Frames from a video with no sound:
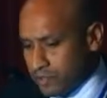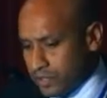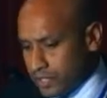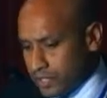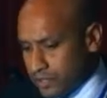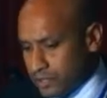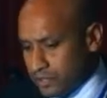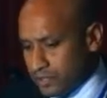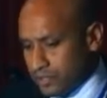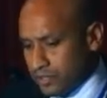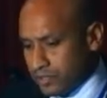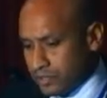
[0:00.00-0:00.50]

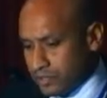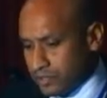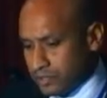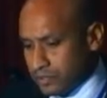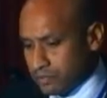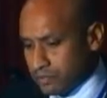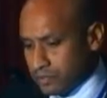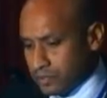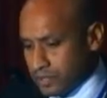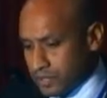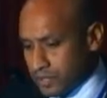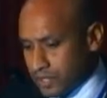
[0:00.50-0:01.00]
research
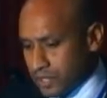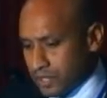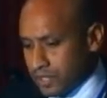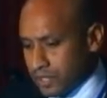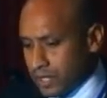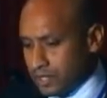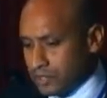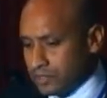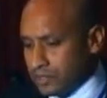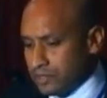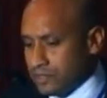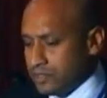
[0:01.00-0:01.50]
was
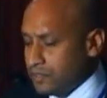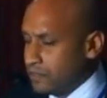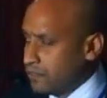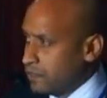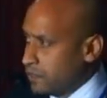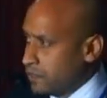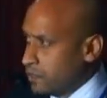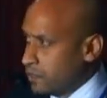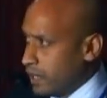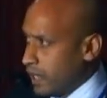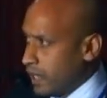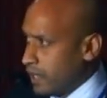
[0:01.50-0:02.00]
conducted to
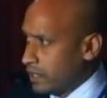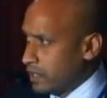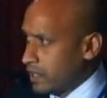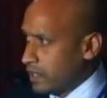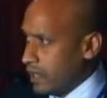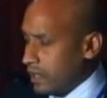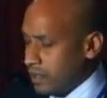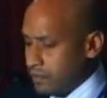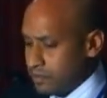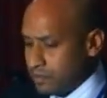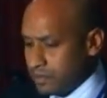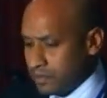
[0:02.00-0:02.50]
fill that
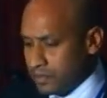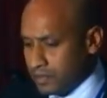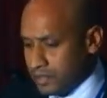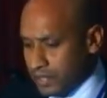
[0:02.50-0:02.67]
gap